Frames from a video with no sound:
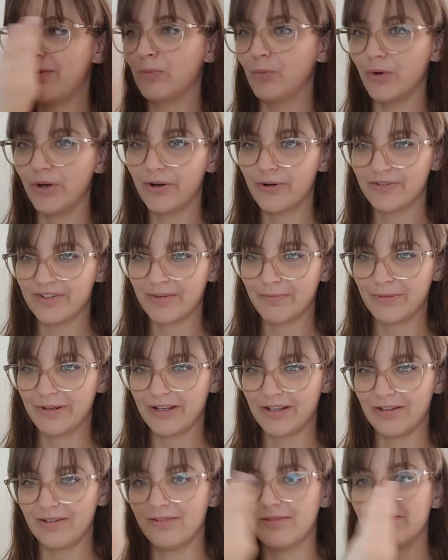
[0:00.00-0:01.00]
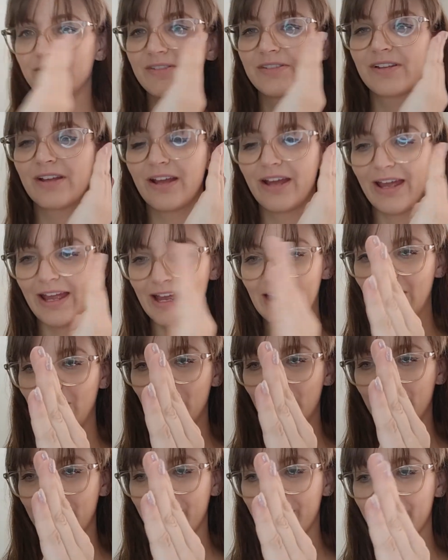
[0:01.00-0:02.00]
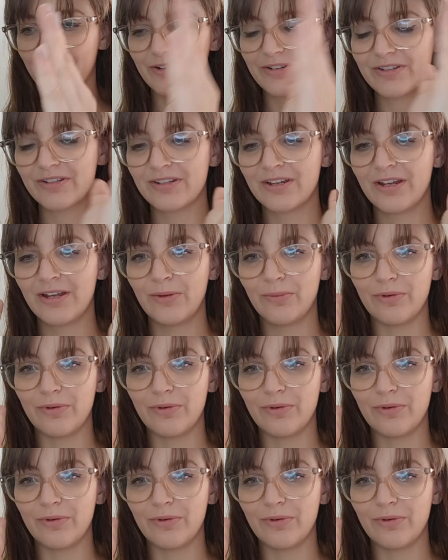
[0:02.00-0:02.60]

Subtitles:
what Ozempic is, how it worked.